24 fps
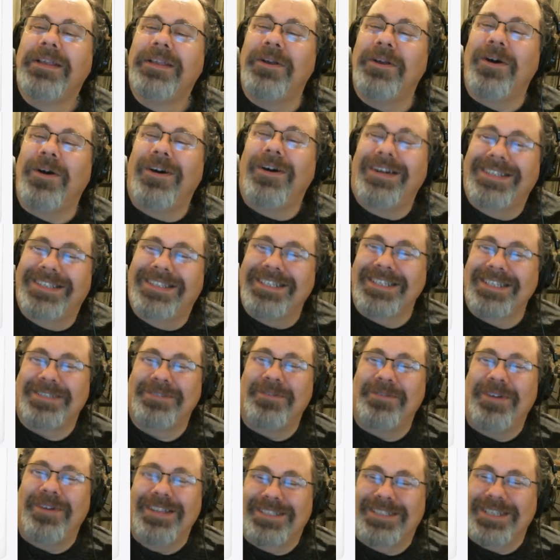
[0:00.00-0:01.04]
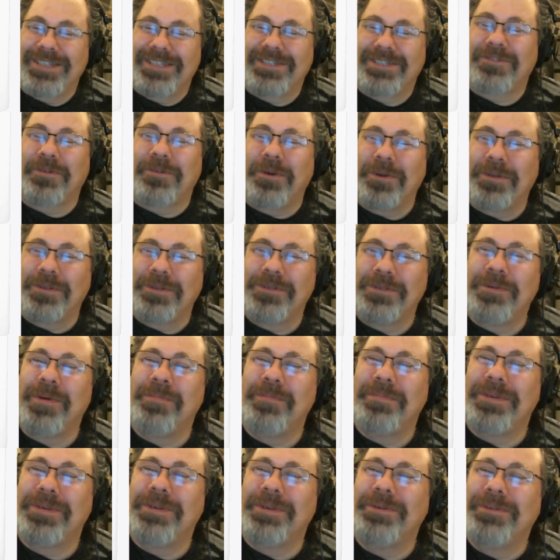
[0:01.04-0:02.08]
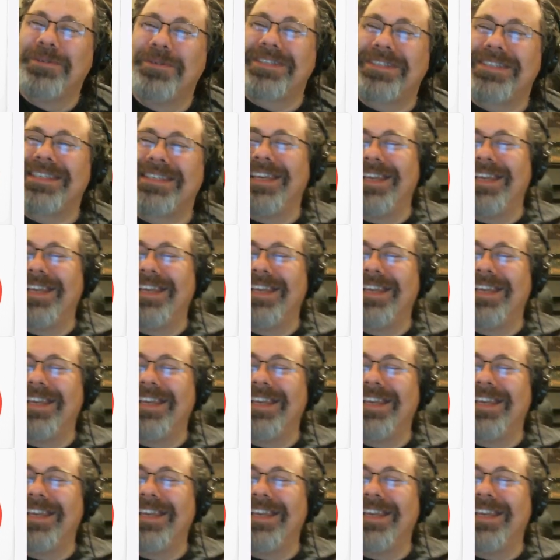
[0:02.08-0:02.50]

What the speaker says: Wack just wants a troll to abuse.